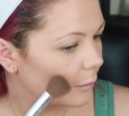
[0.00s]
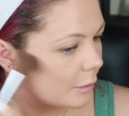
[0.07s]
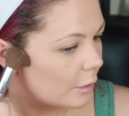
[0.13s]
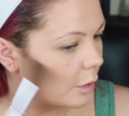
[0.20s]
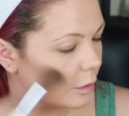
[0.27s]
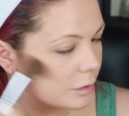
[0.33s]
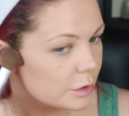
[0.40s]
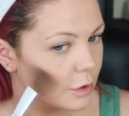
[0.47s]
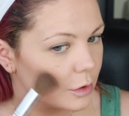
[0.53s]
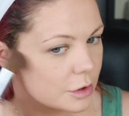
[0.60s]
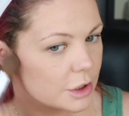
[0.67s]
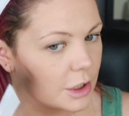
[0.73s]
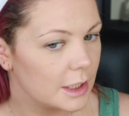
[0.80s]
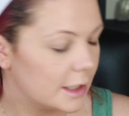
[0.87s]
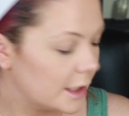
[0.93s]
contour
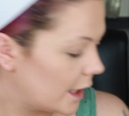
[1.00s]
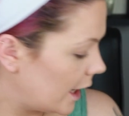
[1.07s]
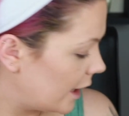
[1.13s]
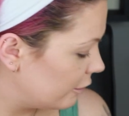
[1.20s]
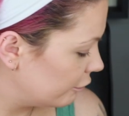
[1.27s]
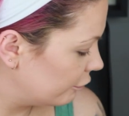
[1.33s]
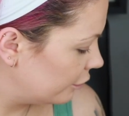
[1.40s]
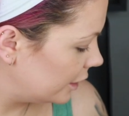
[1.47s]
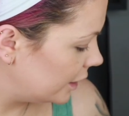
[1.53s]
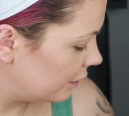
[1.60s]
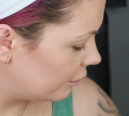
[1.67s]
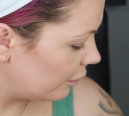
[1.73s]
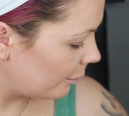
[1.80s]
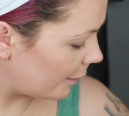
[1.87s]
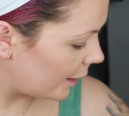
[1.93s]
shade in it. It
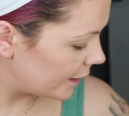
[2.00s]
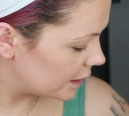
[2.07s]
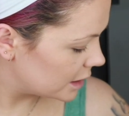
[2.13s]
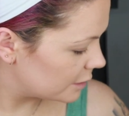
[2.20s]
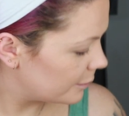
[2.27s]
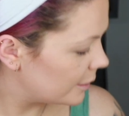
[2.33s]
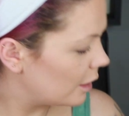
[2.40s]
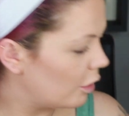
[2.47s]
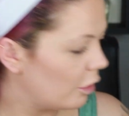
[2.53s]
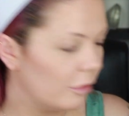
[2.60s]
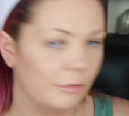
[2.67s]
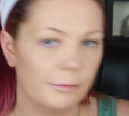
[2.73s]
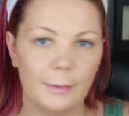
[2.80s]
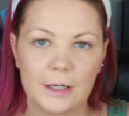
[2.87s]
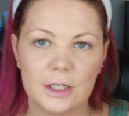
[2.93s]
really reminds me
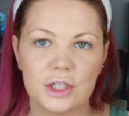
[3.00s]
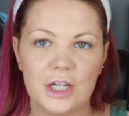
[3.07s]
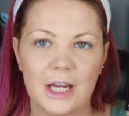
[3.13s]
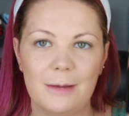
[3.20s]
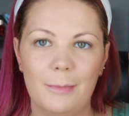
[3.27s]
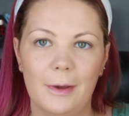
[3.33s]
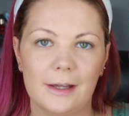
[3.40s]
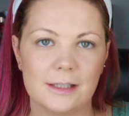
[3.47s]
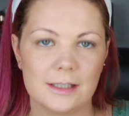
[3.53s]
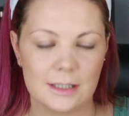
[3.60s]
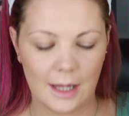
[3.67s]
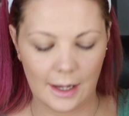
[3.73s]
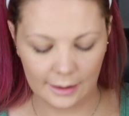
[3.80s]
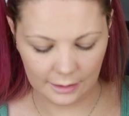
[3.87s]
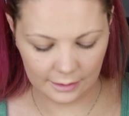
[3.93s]
of my shaping
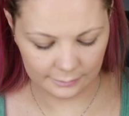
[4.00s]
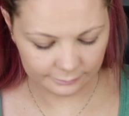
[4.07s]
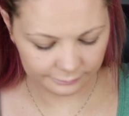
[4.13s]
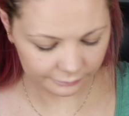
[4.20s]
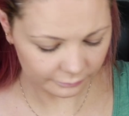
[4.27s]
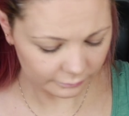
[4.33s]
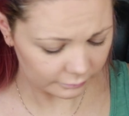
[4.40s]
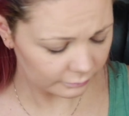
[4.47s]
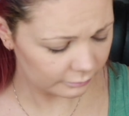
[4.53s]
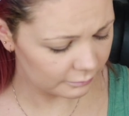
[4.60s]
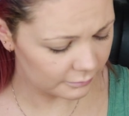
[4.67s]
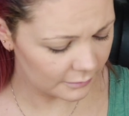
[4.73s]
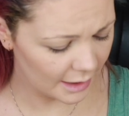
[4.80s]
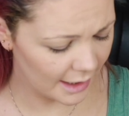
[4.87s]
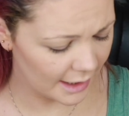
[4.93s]
stick
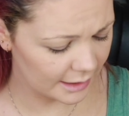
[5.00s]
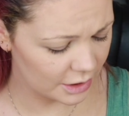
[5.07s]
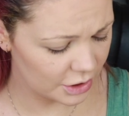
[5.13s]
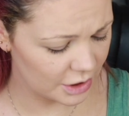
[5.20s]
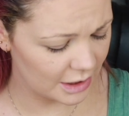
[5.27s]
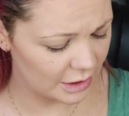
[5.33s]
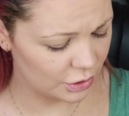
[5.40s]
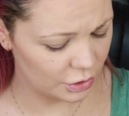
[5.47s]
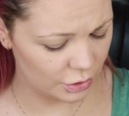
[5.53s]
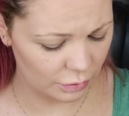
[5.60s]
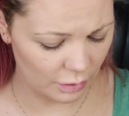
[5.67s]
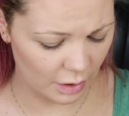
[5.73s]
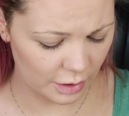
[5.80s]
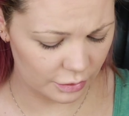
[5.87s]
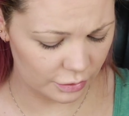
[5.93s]
in the shade
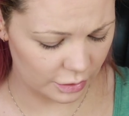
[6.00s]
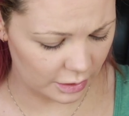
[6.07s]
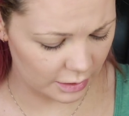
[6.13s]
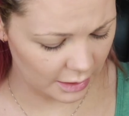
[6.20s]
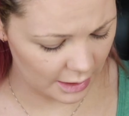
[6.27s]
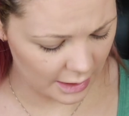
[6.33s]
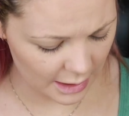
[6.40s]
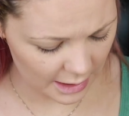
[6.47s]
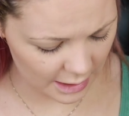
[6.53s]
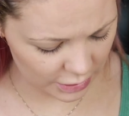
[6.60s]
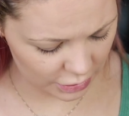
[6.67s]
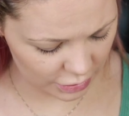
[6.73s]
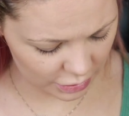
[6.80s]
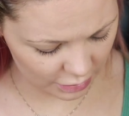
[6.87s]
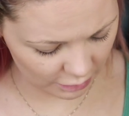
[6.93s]
200.
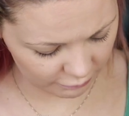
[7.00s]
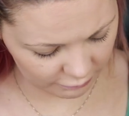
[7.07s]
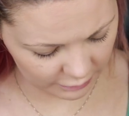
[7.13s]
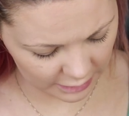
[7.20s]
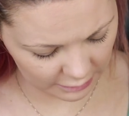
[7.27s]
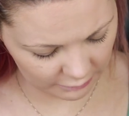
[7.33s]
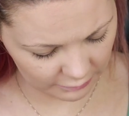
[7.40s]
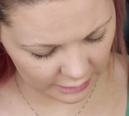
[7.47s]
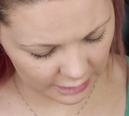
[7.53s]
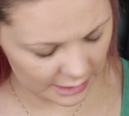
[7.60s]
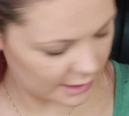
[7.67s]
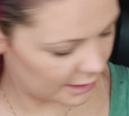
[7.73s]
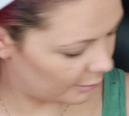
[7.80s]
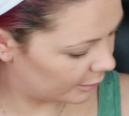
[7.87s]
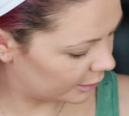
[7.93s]
It's just a really, really
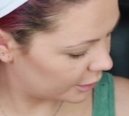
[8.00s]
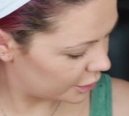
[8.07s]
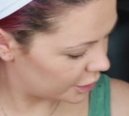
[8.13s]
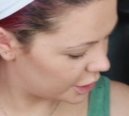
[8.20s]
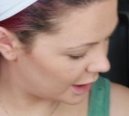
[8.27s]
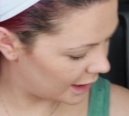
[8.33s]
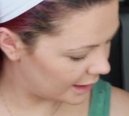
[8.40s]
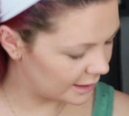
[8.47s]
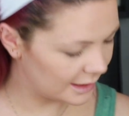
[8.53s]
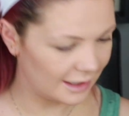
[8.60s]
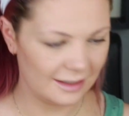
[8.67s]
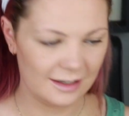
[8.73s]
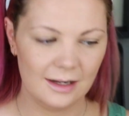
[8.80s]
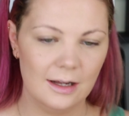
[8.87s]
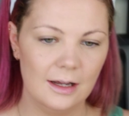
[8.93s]
similar shade,
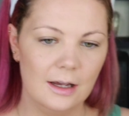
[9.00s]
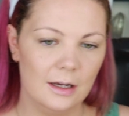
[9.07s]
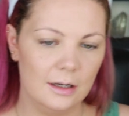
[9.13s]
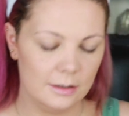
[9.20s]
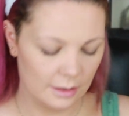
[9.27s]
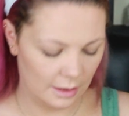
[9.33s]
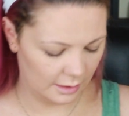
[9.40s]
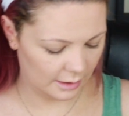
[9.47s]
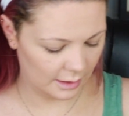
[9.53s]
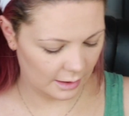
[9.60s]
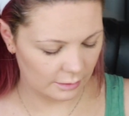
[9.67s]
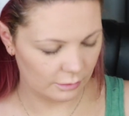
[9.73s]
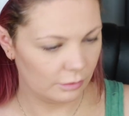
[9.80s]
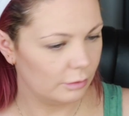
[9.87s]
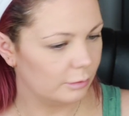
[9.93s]
and I
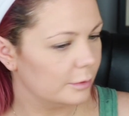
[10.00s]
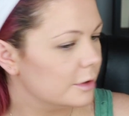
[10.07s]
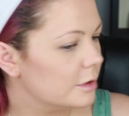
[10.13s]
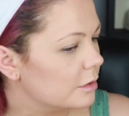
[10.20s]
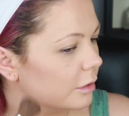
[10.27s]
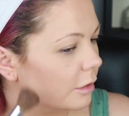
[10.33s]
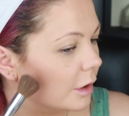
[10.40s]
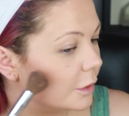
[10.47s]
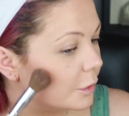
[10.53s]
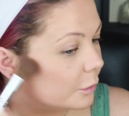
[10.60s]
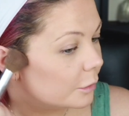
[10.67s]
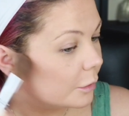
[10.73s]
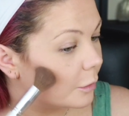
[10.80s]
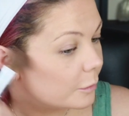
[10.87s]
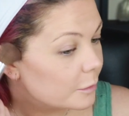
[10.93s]
can't always, or I
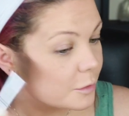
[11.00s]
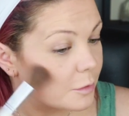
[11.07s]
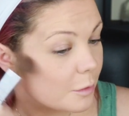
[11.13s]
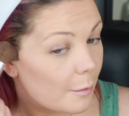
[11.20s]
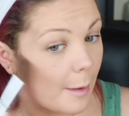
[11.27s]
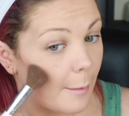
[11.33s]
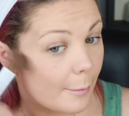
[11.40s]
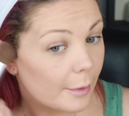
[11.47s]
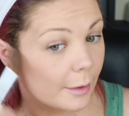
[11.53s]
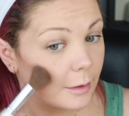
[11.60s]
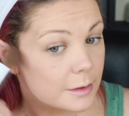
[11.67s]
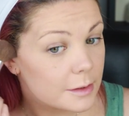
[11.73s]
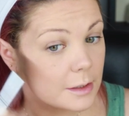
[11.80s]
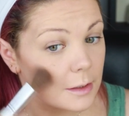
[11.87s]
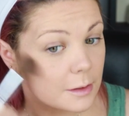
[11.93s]
don't always remember
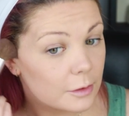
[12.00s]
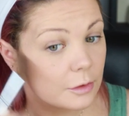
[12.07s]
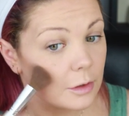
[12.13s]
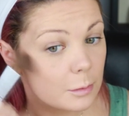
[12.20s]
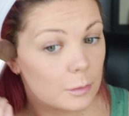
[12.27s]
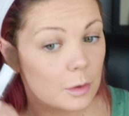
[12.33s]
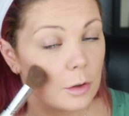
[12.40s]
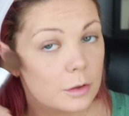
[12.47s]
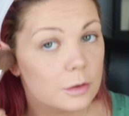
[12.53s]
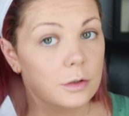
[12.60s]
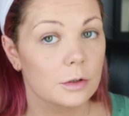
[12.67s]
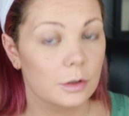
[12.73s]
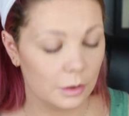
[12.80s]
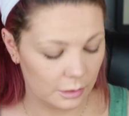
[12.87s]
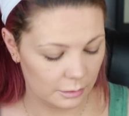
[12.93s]
to cream
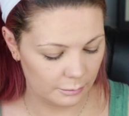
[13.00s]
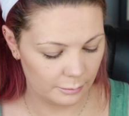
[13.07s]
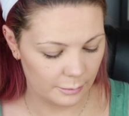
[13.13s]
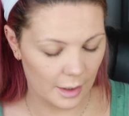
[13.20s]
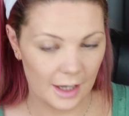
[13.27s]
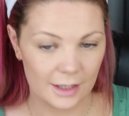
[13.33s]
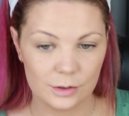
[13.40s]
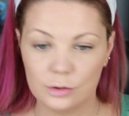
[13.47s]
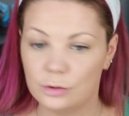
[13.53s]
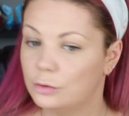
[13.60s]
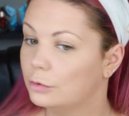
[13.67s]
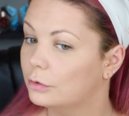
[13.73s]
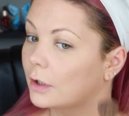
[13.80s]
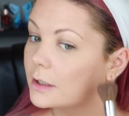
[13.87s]
contour, but I do.